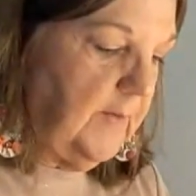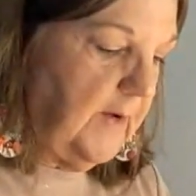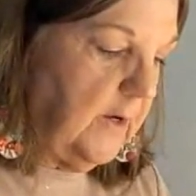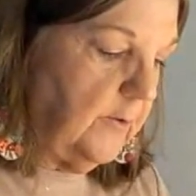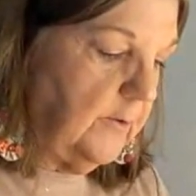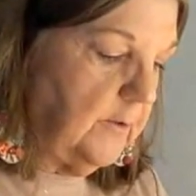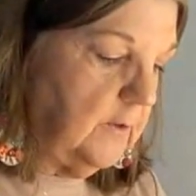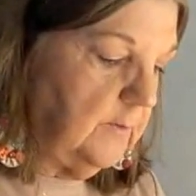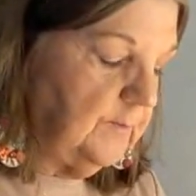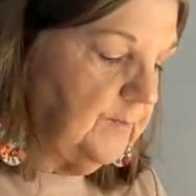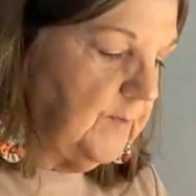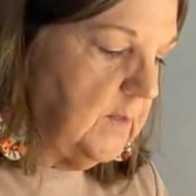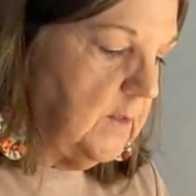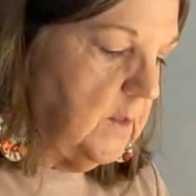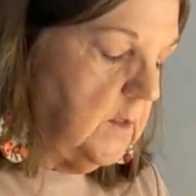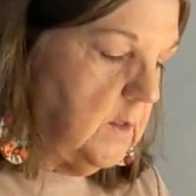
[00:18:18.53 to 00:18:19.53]
powder.
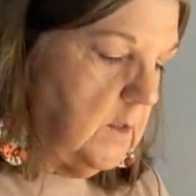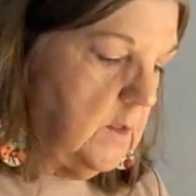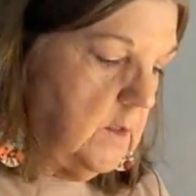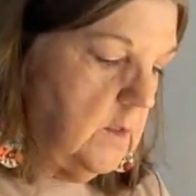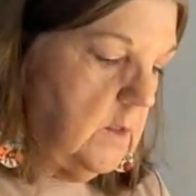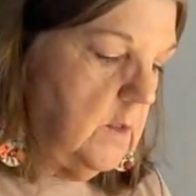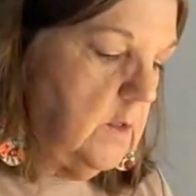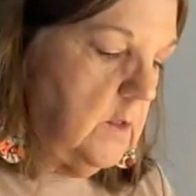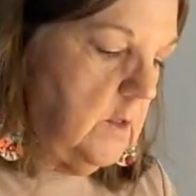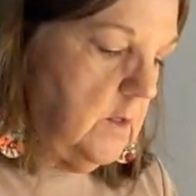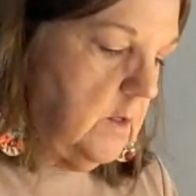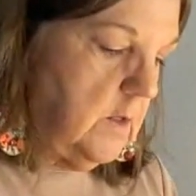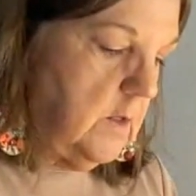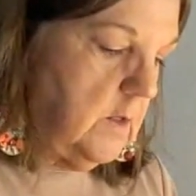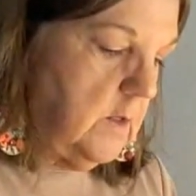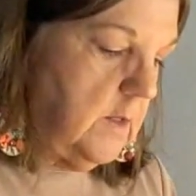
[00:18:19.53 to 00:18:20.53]

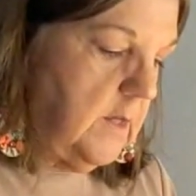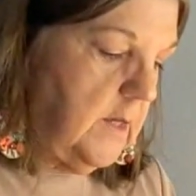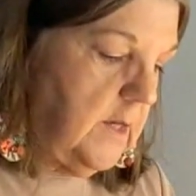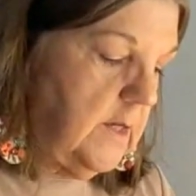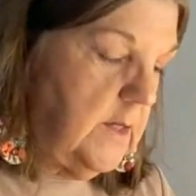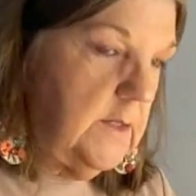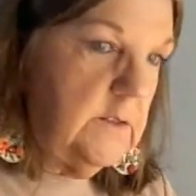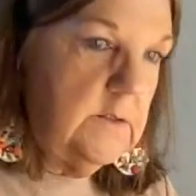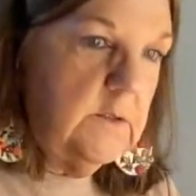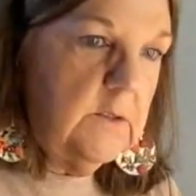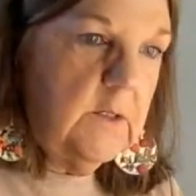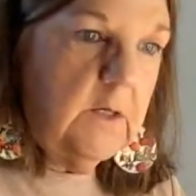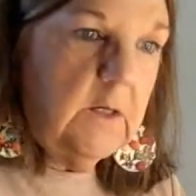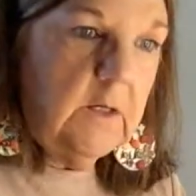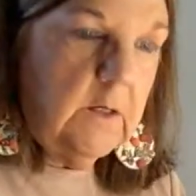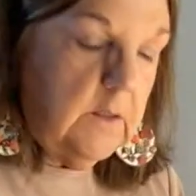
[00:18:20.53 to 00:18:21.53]
And
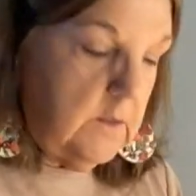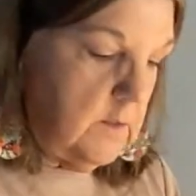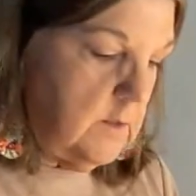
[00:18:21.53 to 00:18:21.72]
it